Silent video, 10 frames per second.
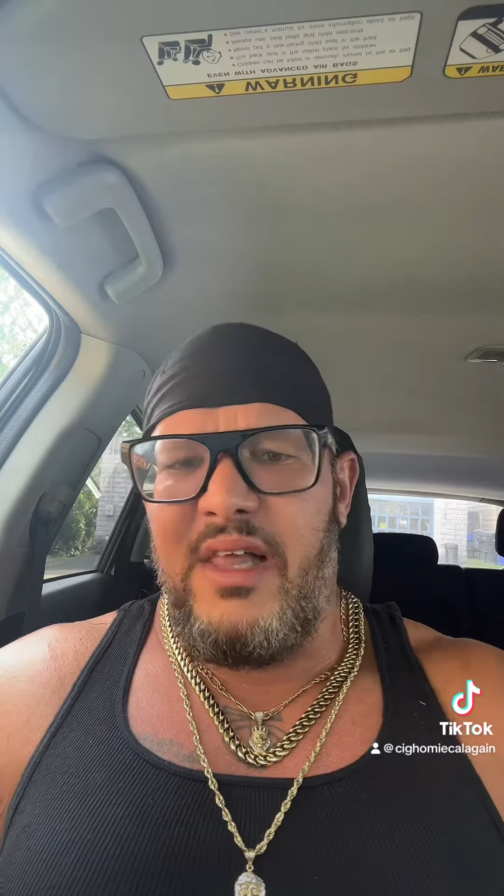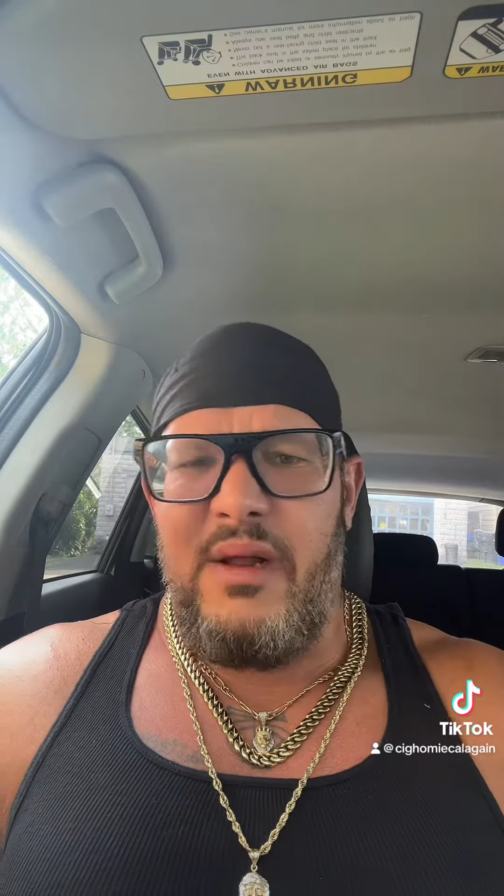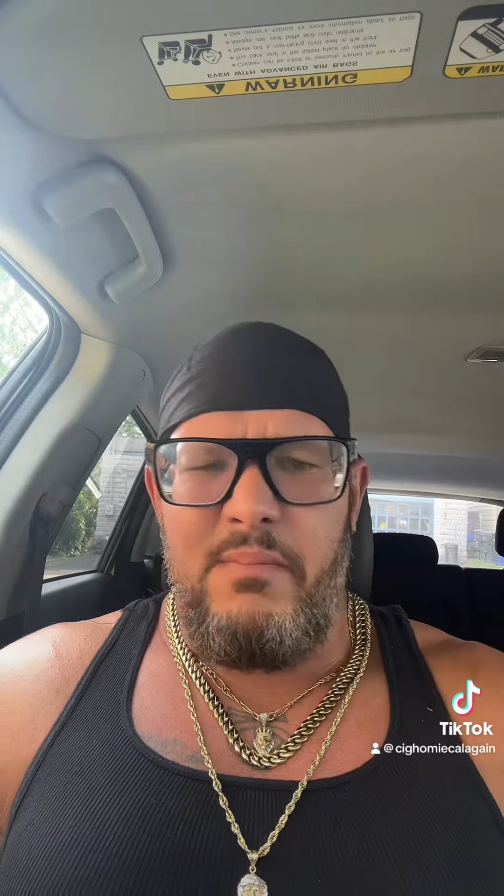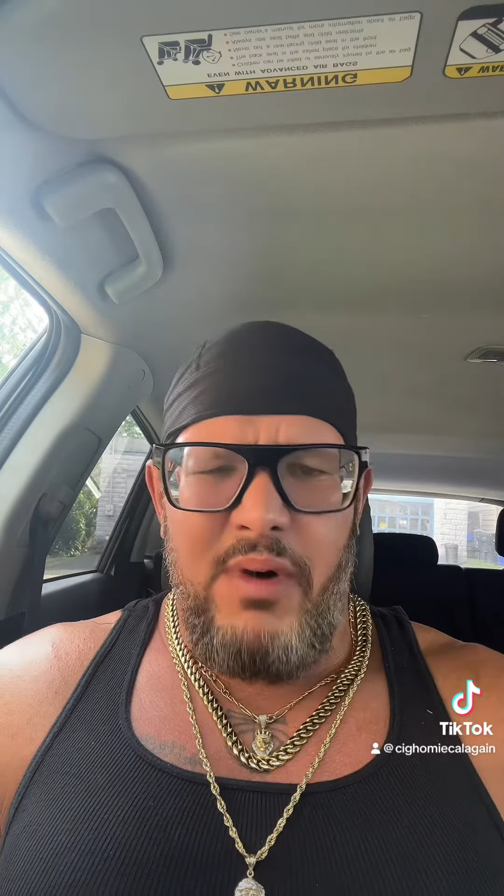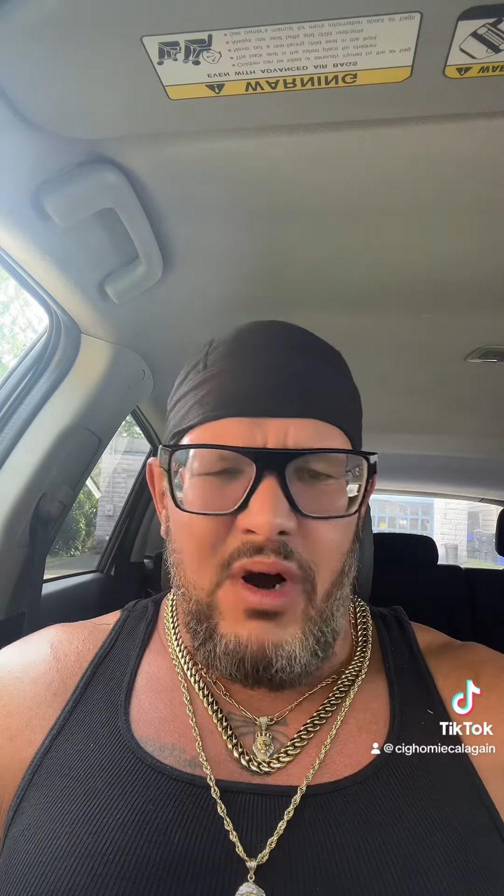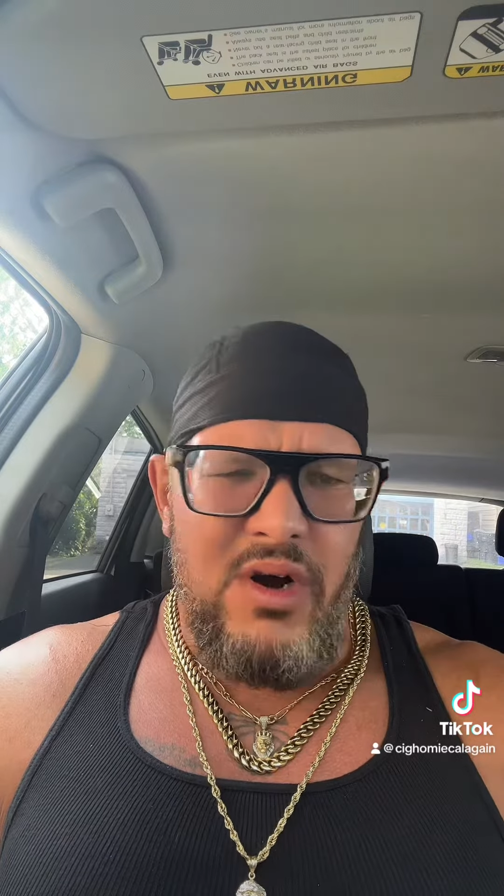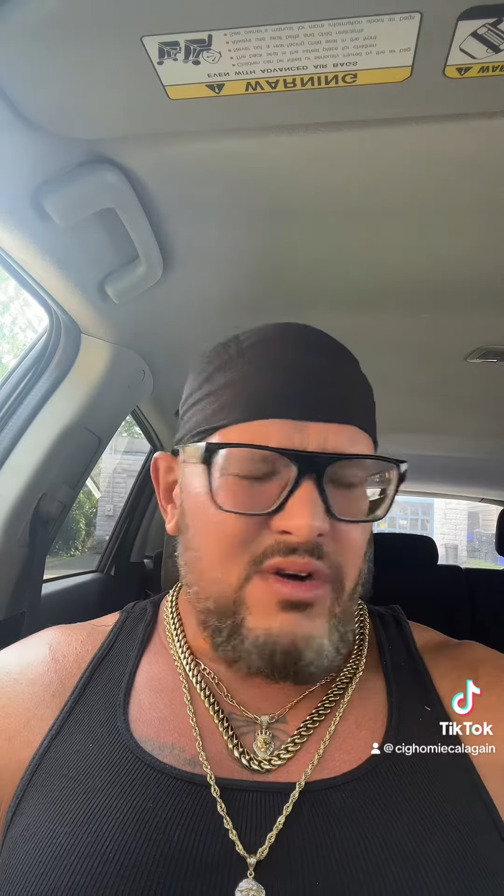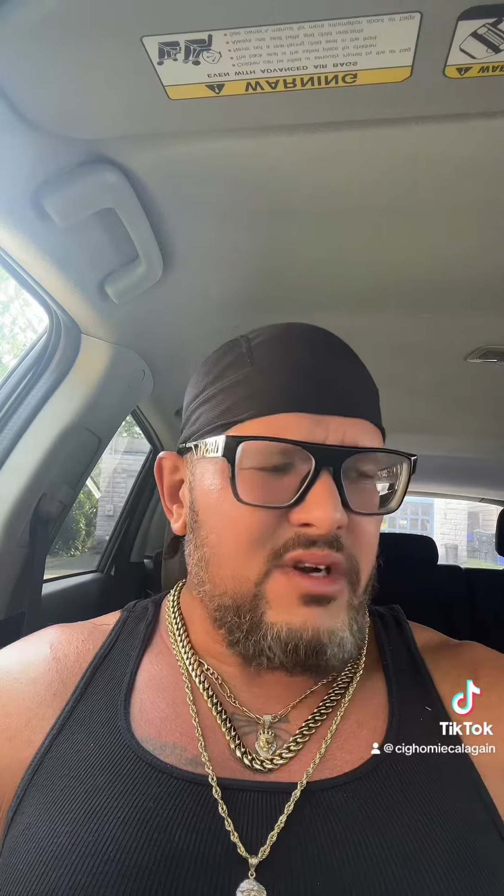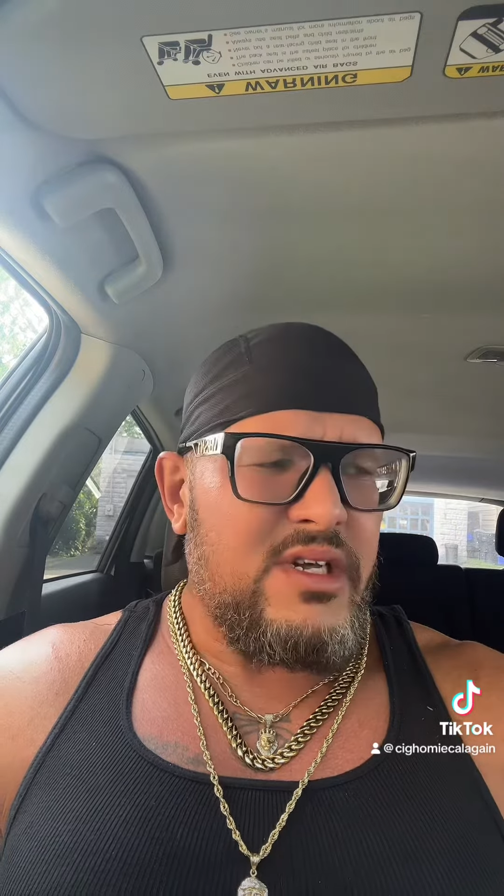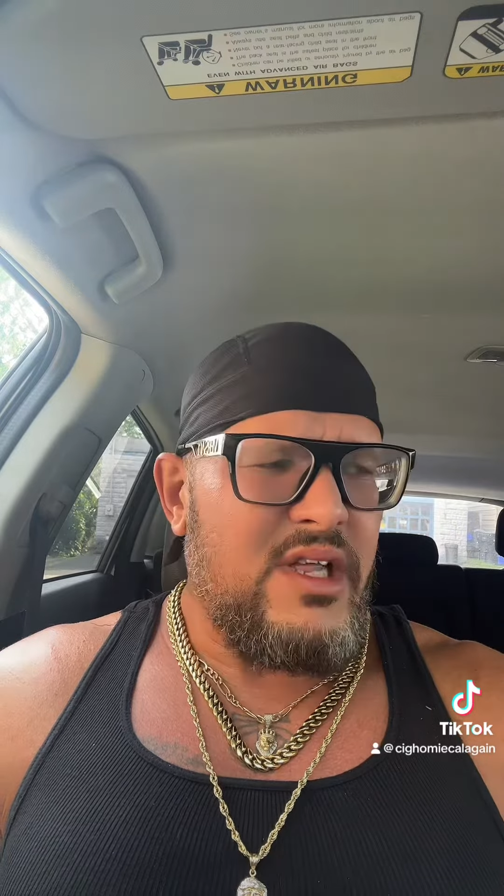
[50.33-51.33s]
at a bar
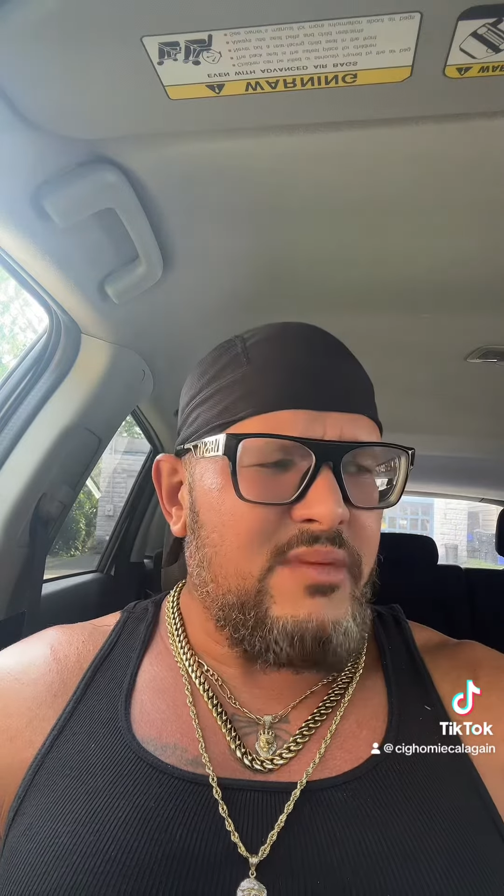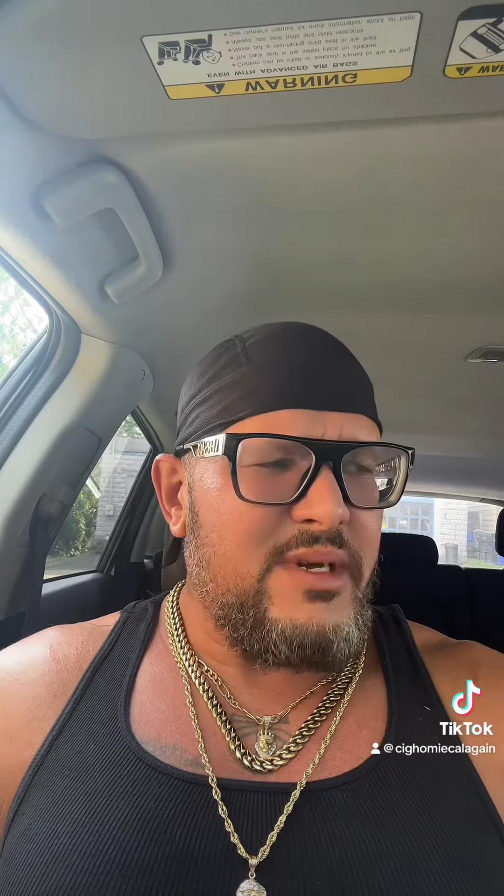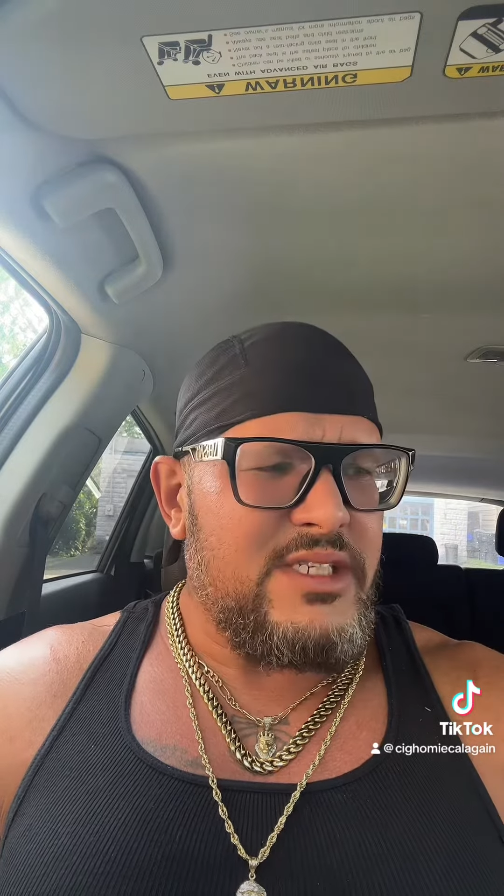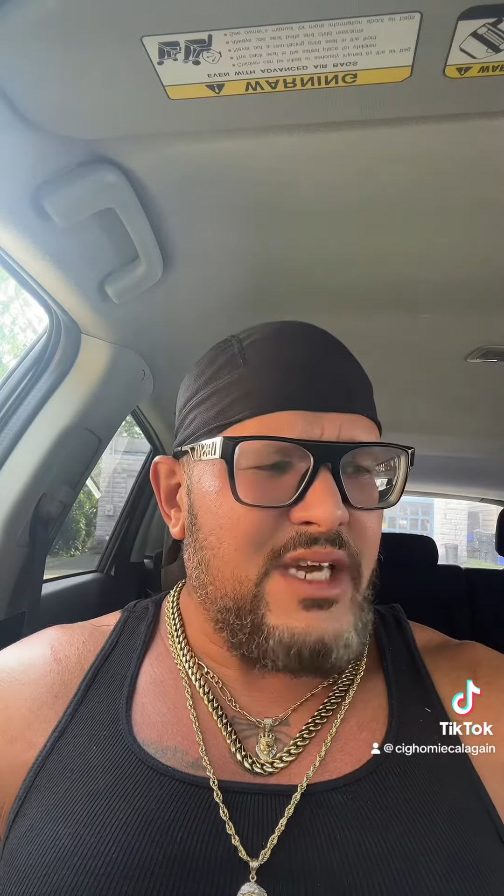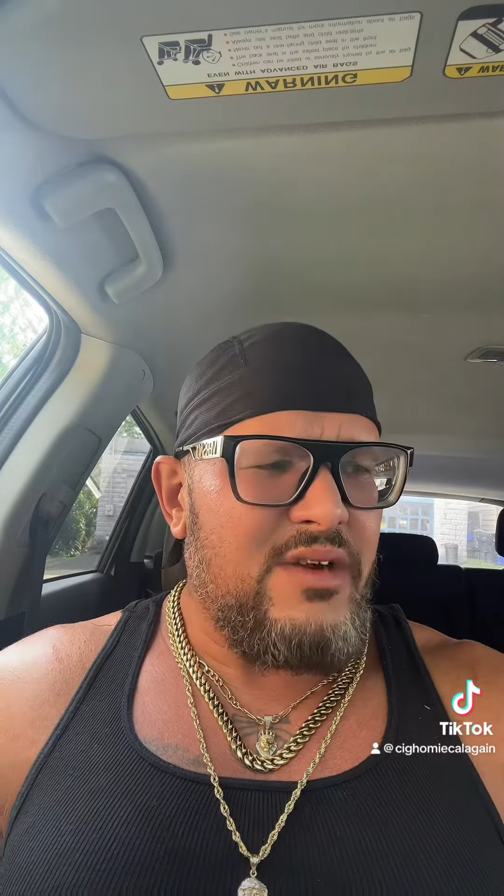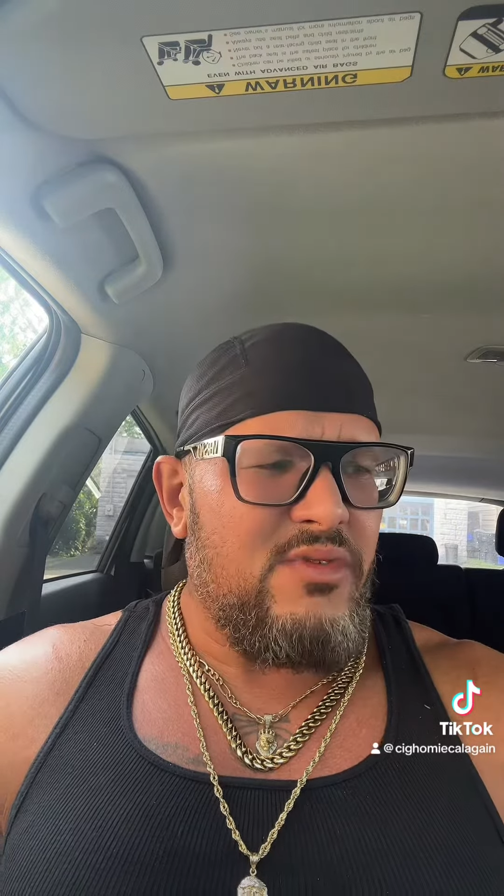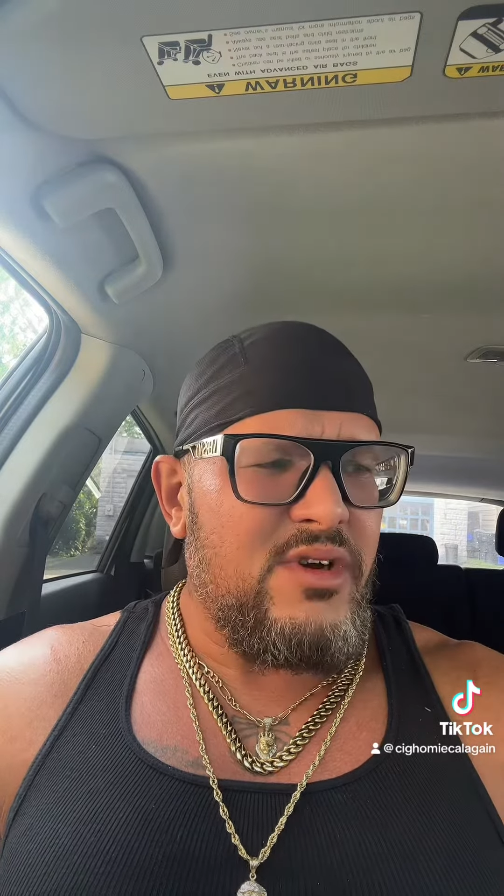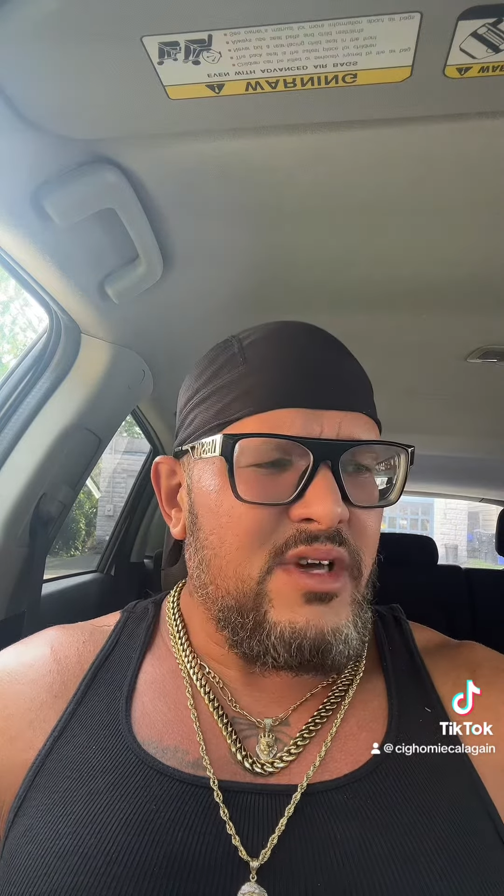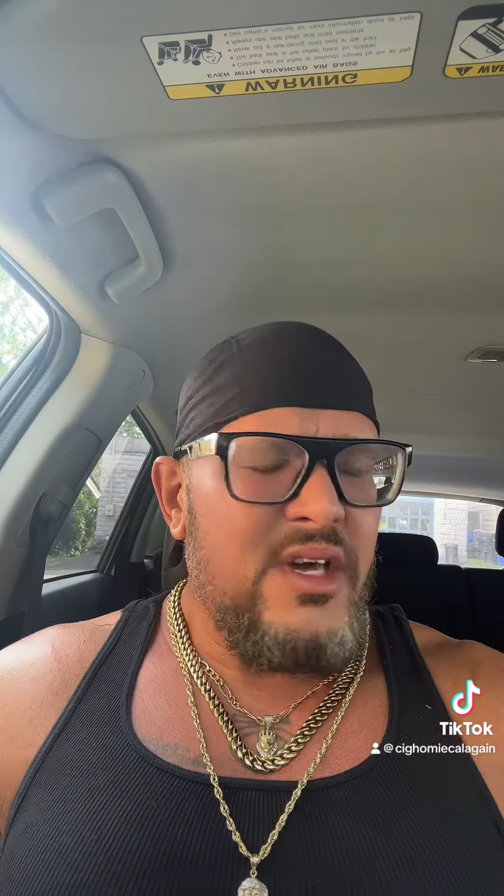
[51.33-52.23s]
or a club, etc.